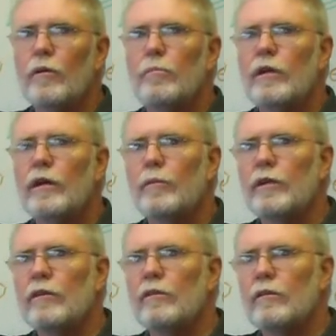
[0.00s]

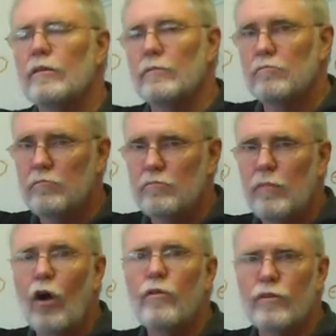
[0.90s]
becoming
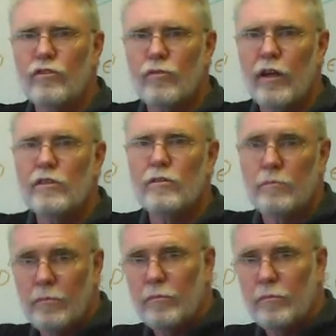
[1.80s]
overstressed,